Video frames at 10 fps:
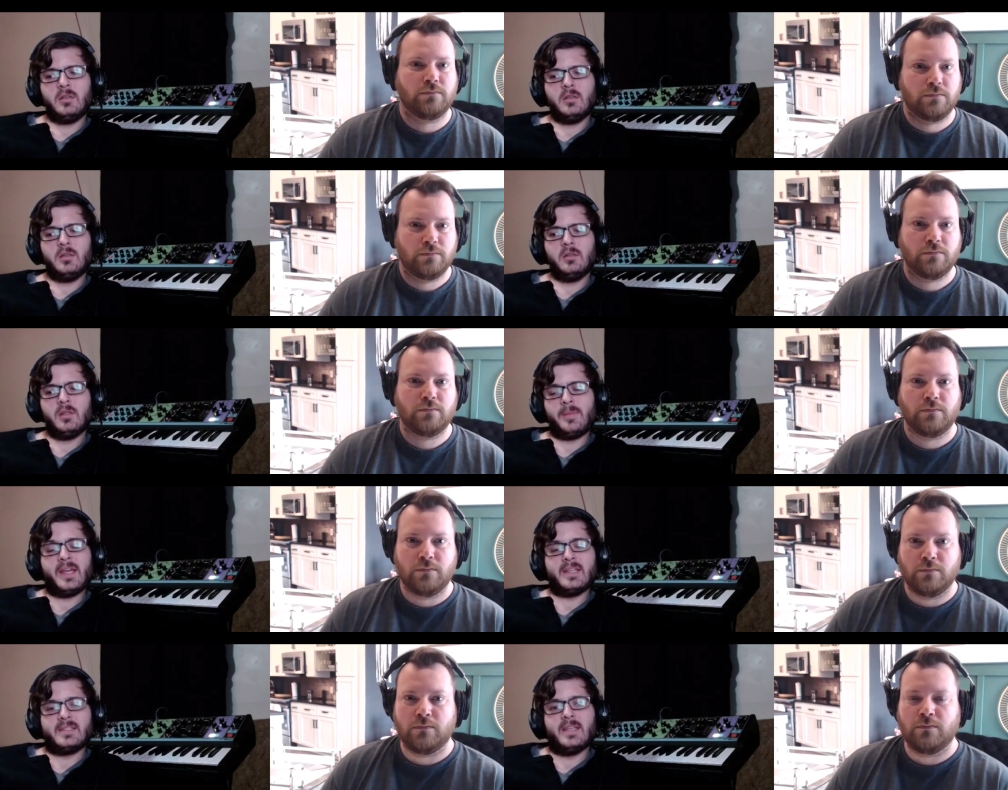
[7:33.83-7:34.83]
Speaker 1: the
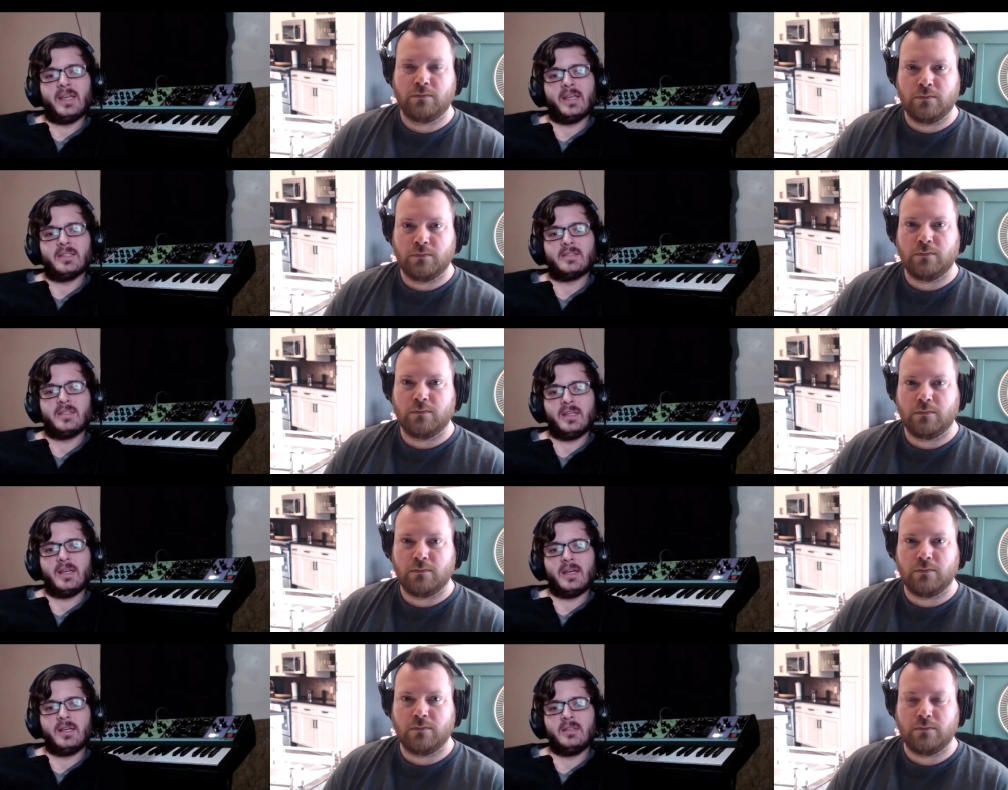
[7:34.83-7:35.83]
biggest thing is the,
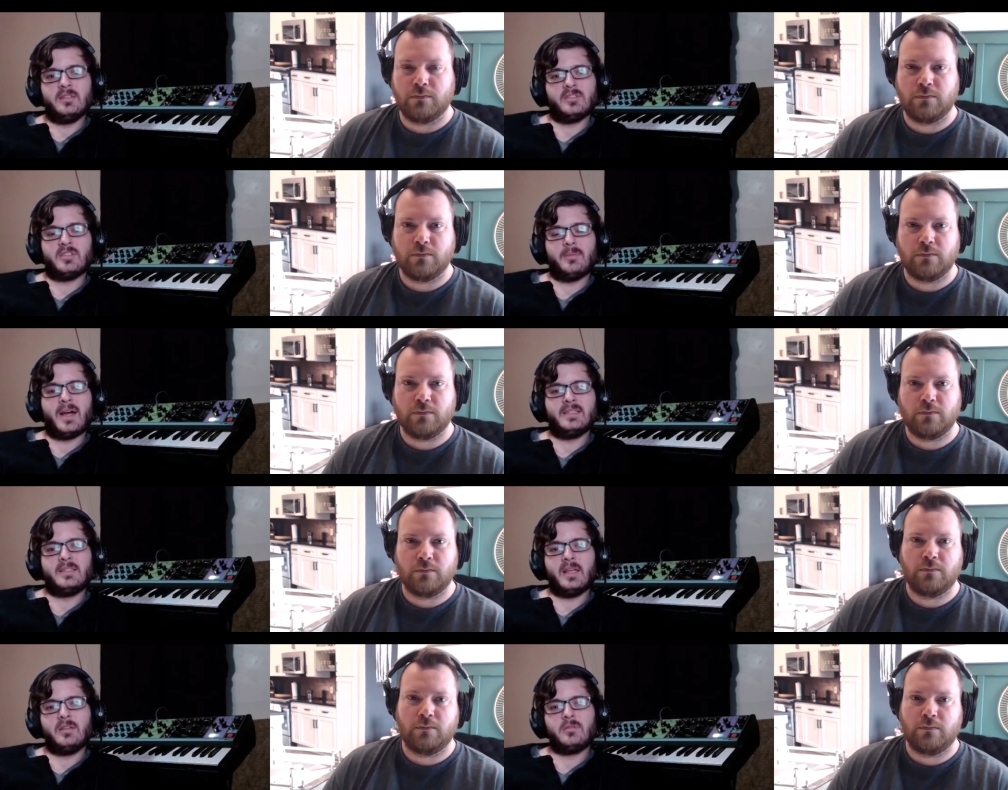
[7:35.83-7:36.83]
uh, just the
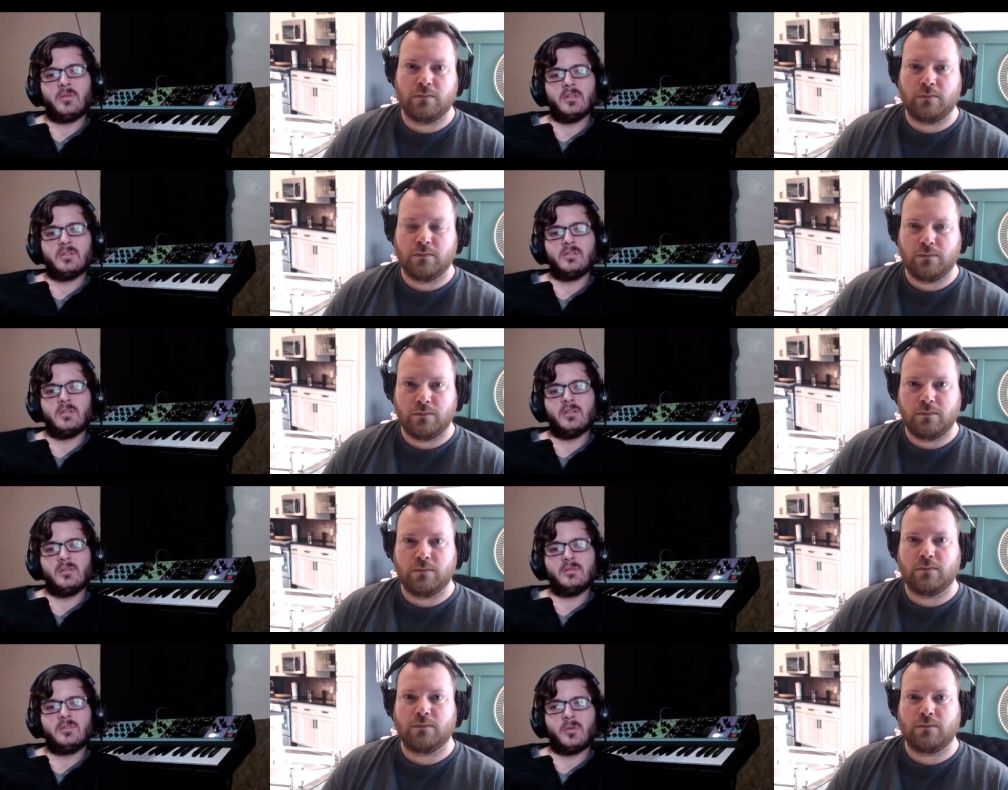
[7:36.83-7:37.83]
mindset toward,
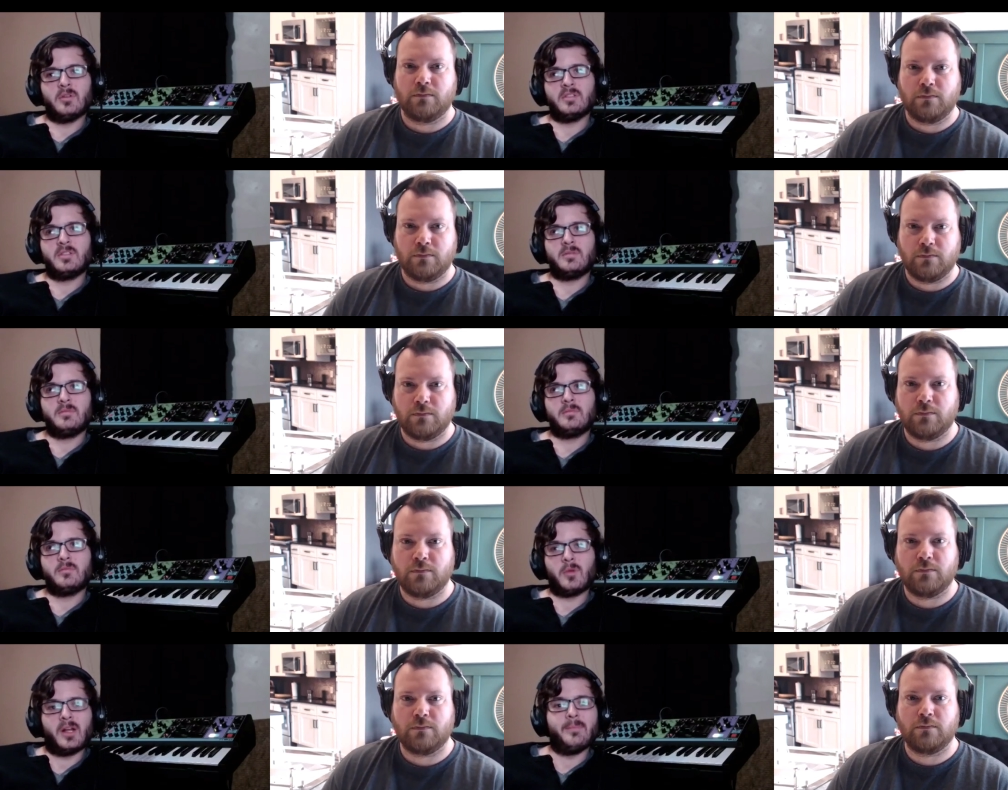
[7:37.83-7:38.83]
towards
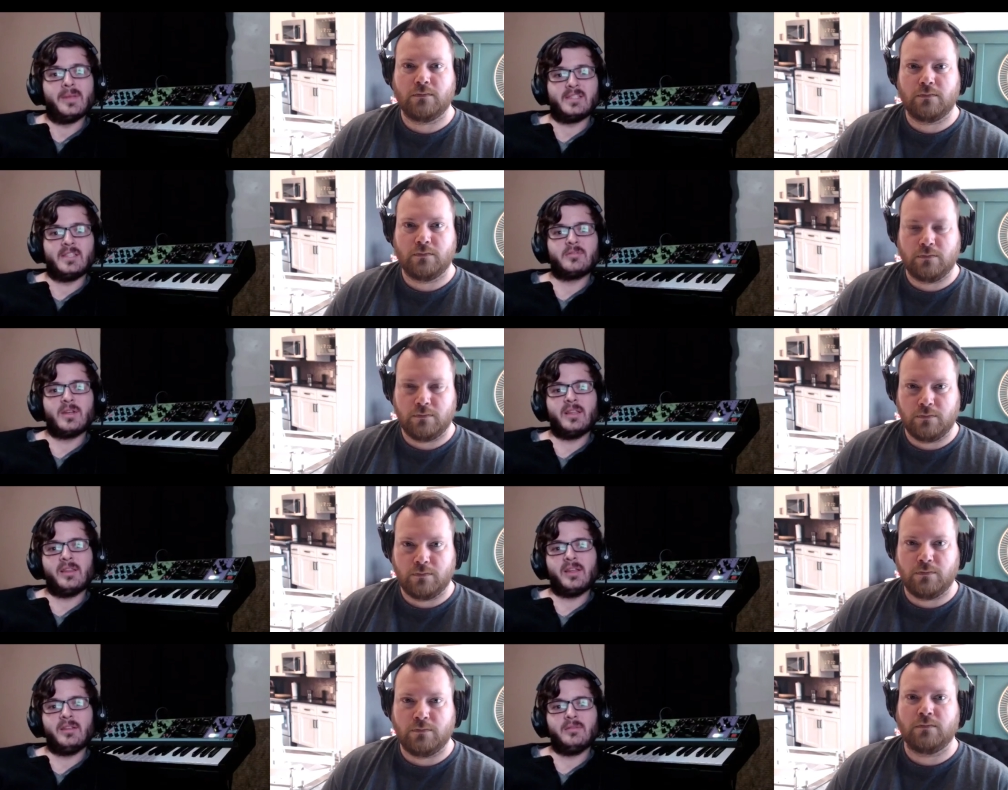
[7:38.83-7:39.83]
running a business rather
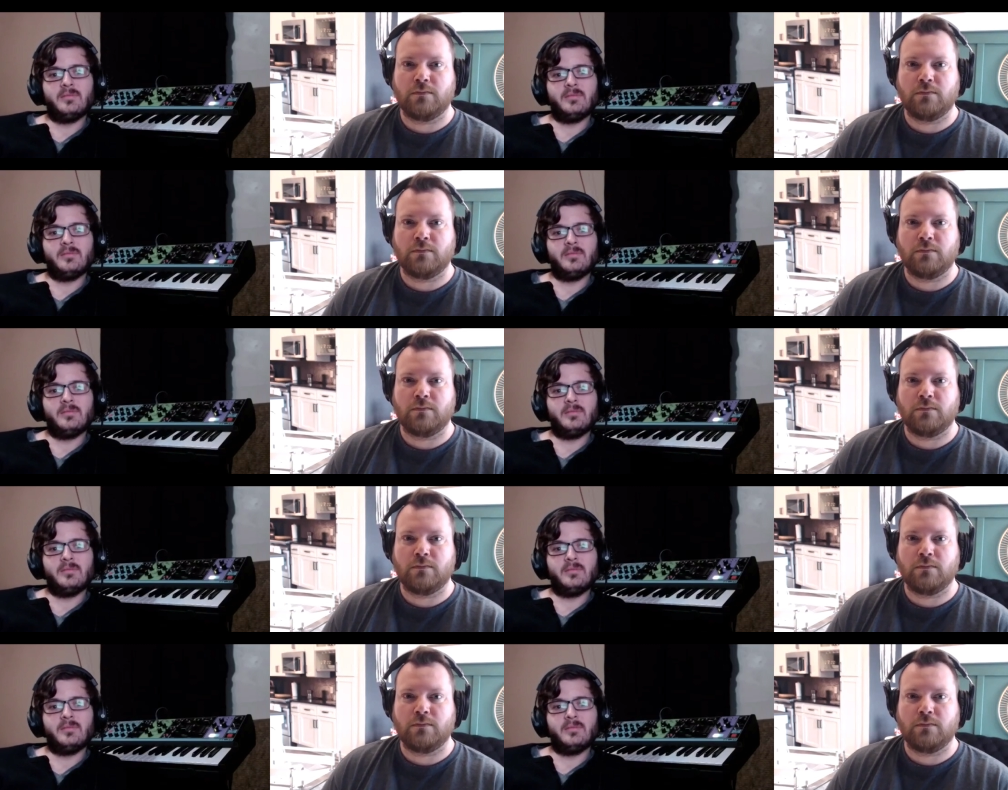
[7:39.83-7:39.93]
than